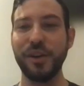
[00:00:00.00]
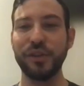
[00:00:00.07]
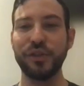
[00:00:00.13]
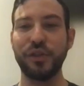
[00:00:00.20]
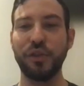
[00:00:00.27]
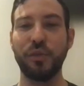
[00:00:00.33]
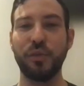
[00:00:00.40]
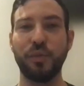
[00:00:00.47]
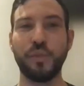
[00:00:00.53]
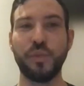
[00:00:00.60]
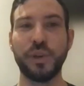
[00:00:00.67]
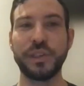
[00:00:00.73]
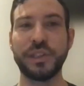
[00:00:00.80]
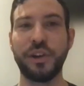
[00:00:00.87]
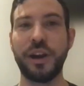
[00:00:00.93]
So
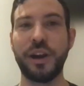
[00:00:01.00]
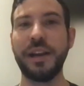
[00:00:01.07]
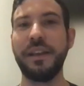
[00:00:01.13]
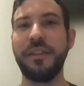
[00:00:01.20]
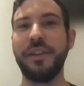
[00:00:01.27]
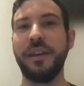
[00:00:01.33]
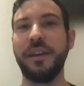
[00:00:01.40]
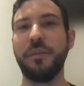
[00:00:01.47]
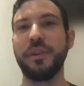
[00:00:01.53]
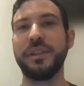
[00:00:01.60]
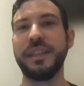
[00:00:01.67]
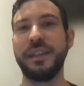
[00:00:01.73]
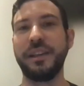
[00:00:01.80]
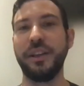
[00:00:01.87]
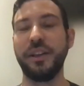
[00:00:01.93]
was there anything in
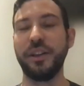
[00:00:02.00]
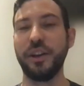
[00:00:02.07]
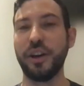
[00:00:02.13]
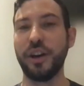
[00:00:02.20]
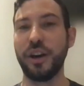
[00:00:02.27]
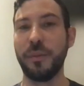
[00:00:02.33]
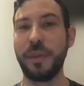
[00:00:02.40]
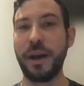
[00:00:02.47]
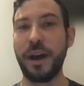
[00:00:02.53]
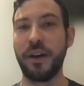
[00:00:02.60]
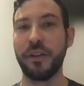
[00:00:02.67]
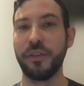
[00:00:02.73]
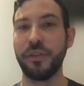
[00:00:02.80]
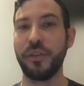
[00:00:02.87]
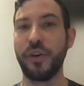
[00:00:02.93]
particular
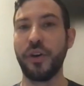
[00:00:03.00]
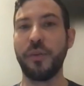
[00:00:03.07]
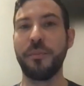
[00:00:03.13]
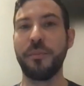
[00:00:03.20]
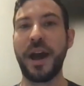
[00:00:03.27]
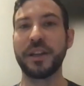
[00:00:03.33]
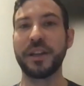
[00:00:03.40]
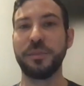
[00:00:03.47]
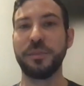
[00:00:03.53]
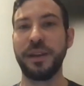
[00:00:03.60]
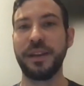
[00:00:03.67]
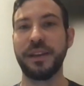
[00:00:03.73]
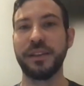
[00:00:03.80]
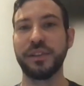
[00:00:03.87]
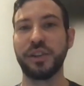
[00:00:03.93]
about the
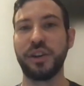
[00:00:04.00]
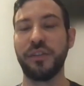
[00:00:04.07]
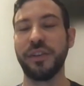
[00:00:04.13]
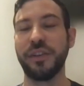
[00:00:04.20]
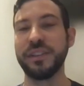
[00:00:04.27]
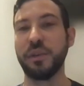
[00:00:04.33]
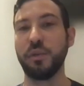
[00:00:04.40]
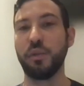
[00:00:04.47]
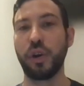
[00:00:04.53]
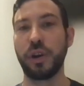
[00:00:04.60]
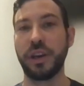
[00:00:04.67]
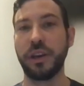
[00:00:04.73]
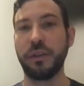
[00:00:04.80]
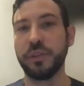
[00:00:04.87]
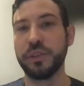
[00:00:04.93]
matchmaking service and
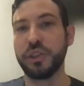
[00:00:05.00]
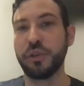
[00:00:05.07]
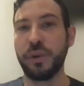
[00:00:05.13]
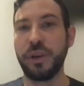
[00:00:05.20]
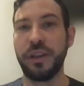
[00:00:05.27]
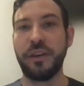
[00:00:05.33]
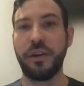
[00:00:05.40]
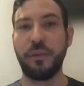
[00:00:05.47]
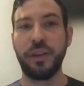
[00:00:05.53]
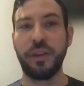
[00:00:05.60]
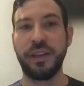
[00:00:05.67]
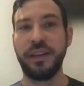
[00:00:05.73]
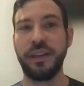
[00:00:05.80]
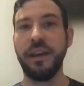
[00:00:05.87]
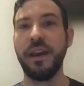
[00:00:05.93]
working with Cherie that
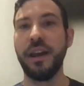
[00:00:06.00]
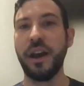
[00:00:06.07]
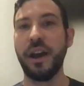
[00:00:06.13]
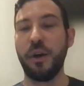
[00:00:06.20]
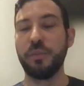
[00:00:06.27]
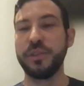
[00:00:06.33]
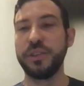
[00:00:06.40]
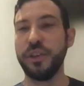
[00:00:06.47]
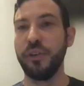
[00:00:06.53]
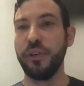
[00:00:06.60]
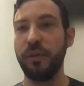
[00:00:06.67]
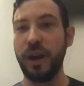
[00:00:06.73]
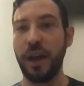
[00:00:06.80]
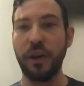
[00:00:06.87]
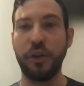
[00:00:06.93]
really helped
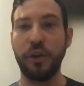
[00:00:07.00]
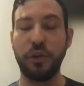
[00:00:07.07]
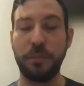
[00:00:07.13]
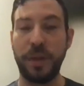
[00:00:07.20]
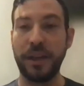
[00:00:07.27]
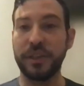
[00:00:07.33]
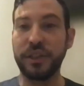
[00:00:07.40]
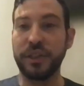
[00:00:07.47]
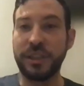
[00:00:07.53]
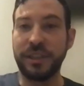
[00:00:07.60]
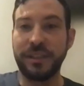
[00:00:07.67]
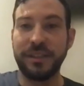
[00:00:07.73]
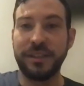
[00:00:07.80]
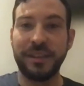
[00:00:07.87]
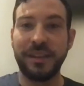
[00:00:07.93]
you? I know you
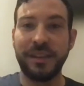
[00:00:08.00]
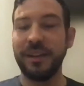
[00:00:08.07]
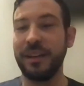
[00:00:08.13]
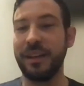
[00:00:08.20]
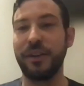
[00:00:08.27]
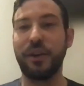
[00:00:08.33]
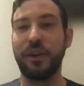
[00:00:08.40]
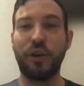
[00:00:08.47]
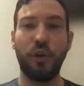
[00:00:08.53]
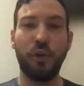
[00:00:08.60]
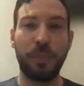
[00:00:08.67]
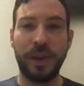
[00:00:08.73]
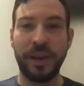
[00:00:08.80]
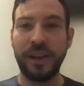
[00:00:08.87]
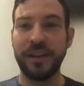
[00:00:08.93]
mentioned like her
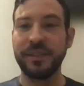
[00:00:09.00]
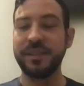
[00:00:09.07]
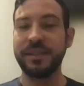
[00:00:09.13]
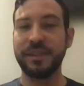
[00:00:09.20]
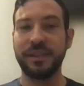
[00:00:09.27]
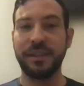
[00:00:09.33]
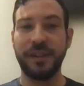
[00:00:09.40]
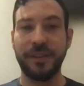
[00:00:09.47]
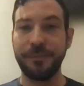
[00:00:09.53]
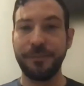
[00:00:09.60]
openness.